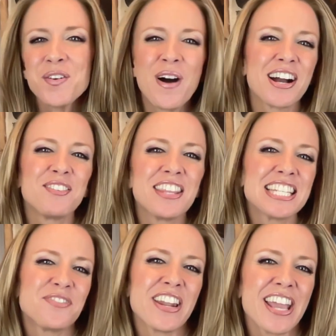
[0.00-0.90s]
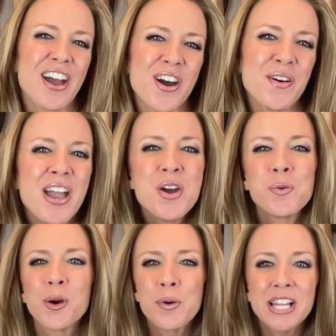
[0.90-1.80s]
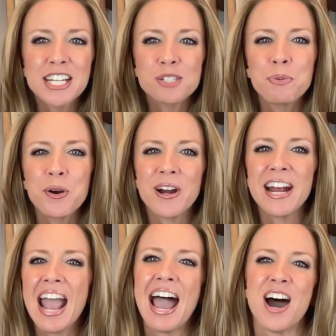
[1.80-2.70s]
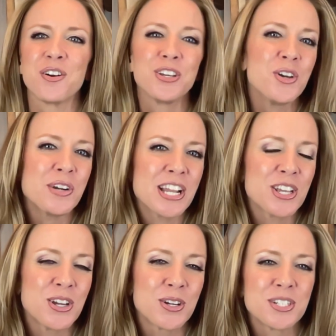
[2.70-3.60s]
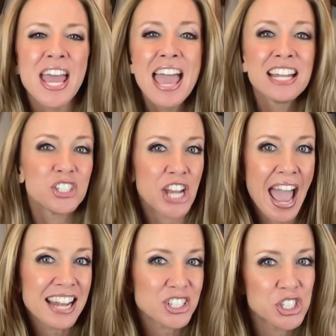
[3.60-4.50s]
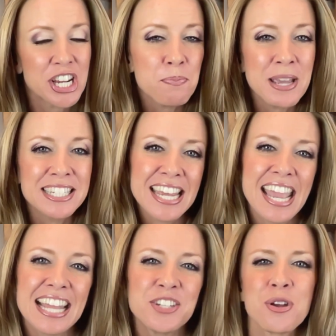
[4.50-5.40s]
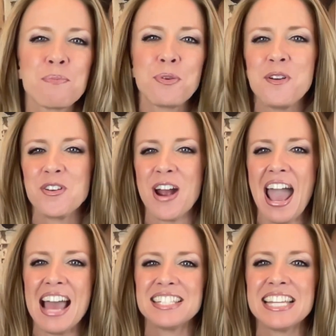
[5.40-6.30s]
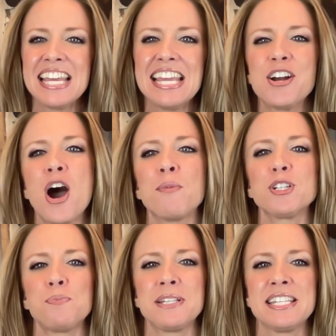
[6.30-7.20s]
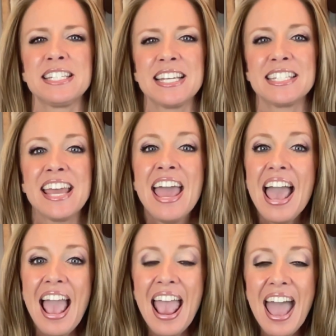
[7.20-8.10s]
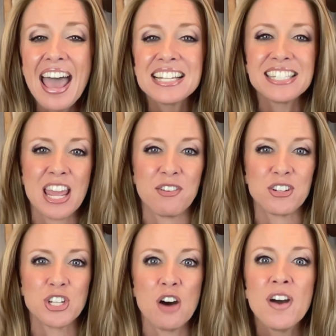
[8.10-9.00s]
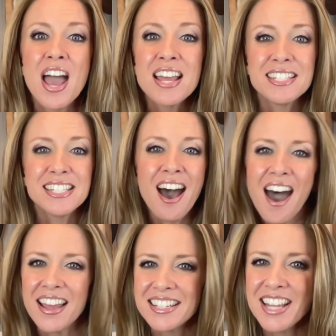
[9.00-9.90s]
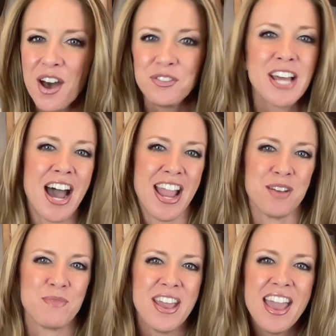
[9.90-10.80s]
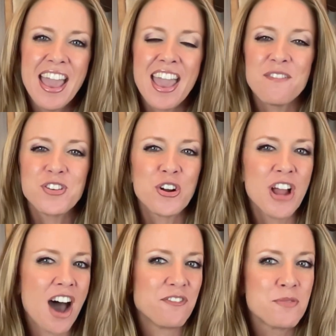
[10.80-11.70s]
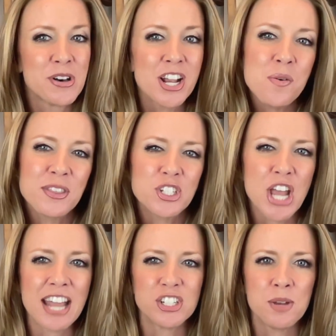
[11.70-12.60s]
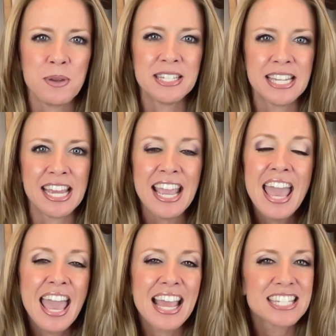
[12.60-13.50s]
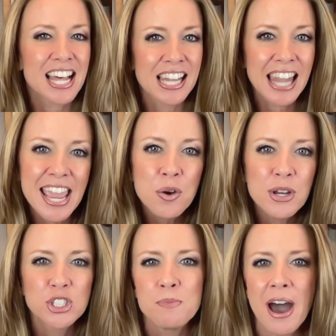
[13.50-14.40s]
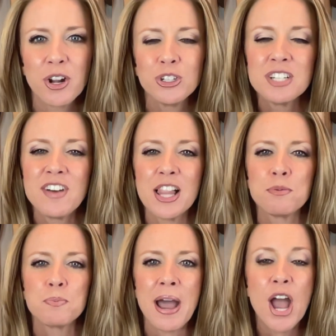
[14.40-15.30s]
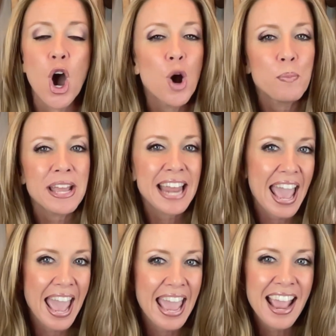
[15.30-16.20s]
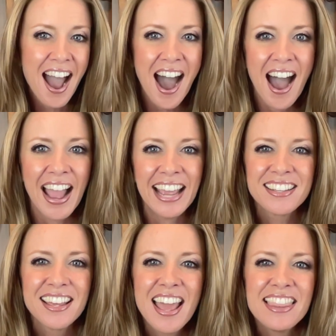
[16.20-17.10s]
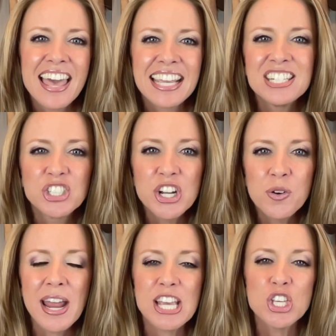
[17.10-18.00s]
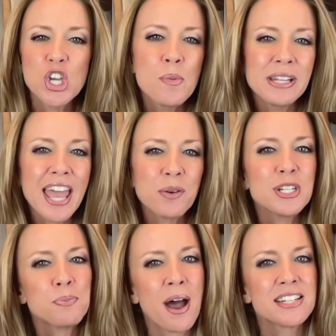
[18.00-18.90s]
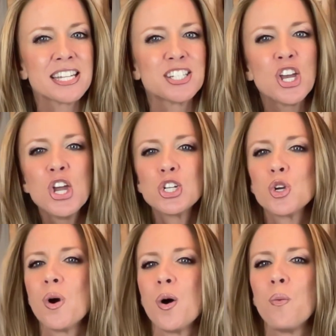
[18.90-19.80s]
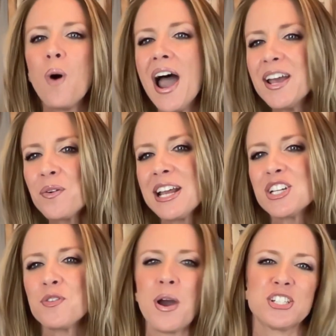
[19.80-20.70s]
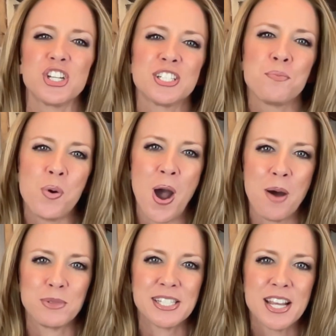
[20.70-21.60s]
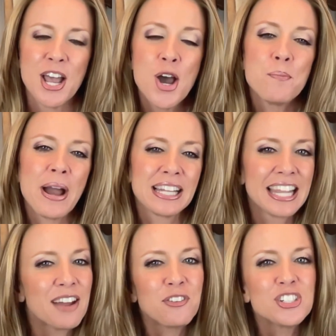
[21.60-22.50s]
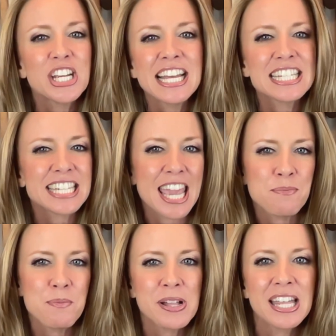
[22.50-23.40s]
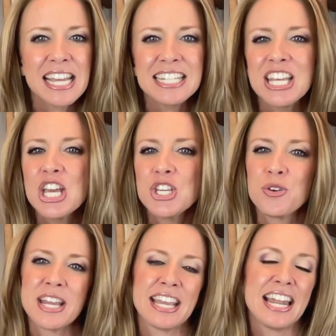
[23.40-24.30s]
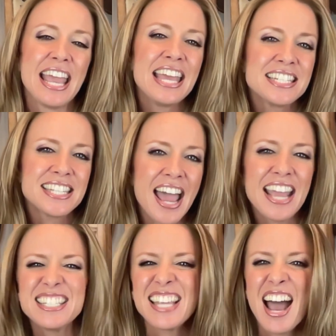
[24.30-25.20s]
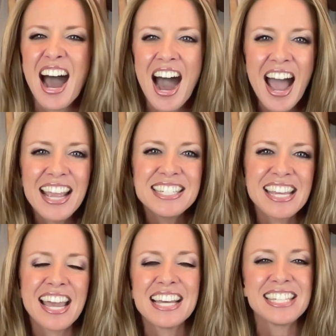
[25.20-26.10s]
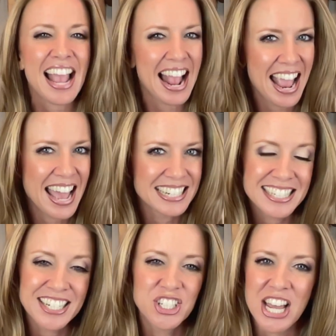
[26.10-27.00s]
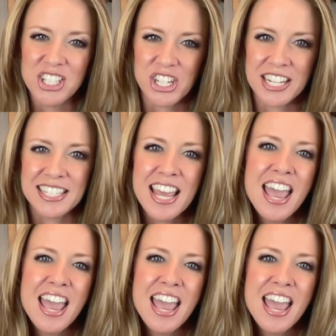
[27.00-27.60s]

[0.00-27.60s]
welcome to this video where we'll explore how you can use ChatGPT to improve your Etsy e-commerce businesses and save yourself tons of time. If you're not familiar with ChatGPT, it's a language model developed by OpenAI that can generate human-like responses to a wide range of questions and prompts. By leveraging its capabilities, you can get insights, ideas, and suggestions